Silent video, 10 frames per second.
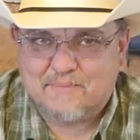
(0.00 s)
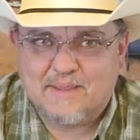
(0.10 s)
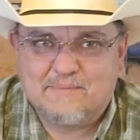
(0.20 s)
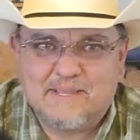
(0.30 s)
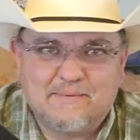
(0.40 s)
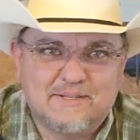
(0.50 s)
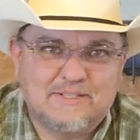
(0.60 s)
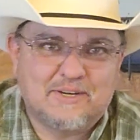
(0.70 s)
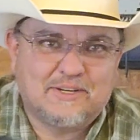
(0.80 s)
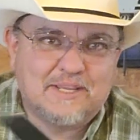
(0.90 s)
may be able
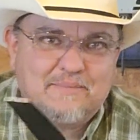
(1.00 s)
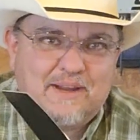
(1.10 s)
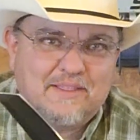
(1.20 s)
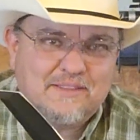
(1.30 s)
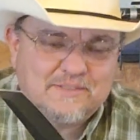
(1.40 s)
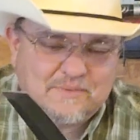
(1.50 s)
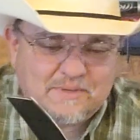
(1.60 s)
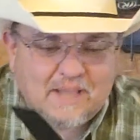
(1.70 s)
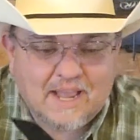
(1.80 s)
to talk him out of this one.